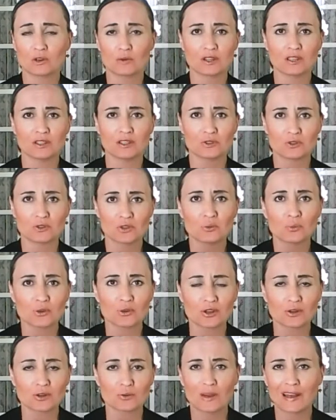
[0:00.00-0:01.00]
with an
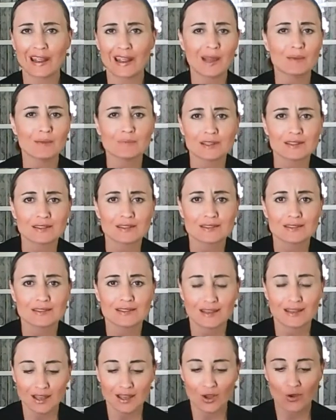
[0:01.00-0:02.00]
interpreter? What
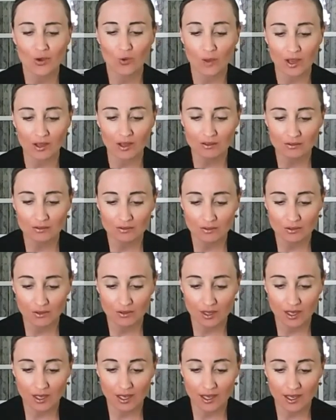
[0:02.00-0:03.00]
happens? Well,
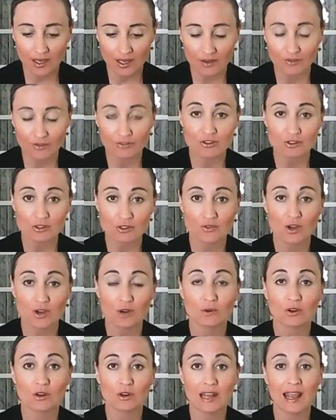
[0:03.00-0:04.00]
first of
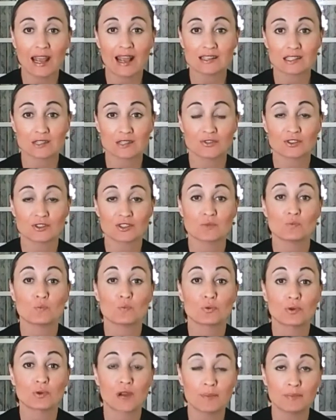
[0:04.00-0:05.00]
all, we're going to ask for
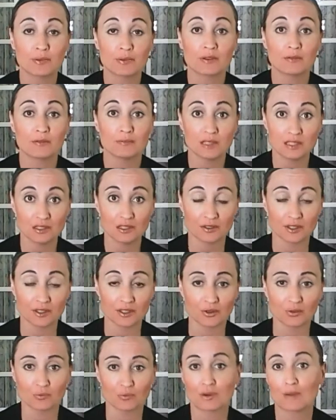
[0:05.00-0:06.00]
some
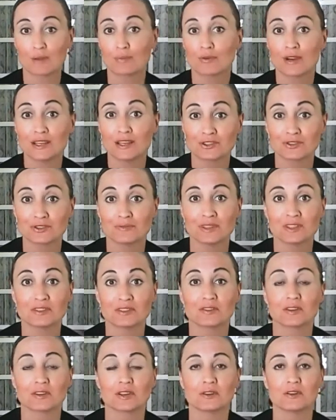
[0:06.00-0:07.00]
preparation
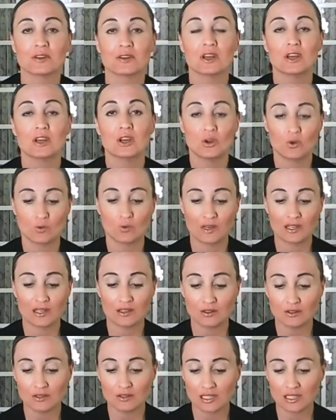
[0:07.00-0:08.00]
material.
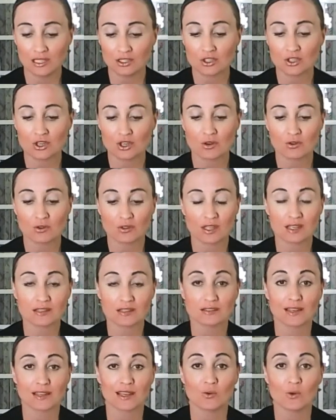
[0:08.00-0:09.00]
We'll need to know
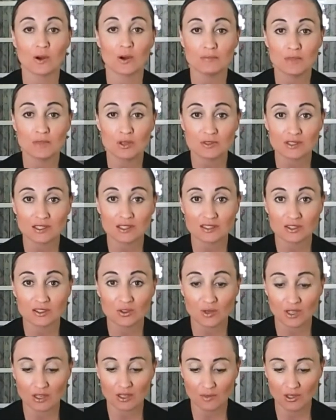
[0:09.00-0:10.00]
things like what music is
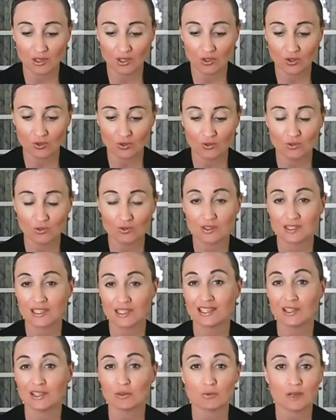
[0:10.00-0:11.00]
going to be used,
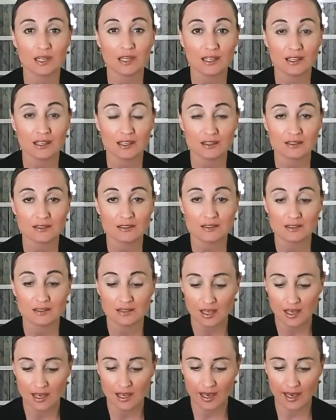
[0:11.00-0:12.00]
any
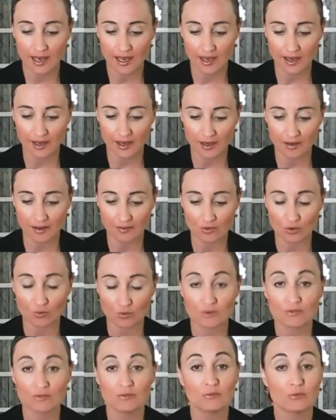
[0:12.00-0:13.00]
readings,
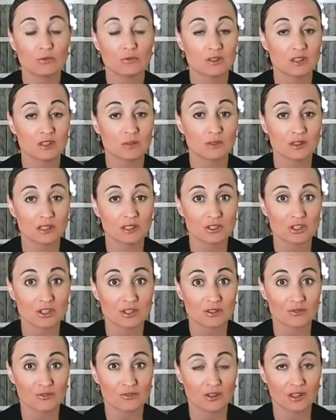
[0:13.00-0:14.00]
the
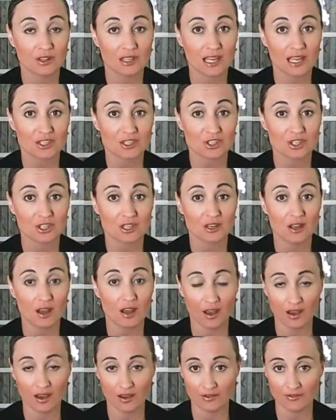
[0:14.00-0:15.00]
religious
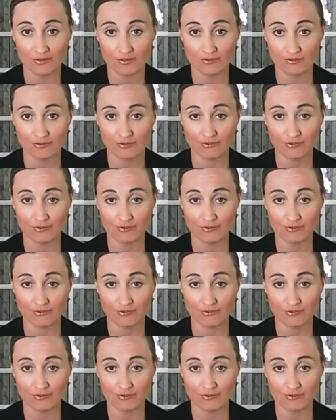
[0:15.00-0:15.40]
affiliation of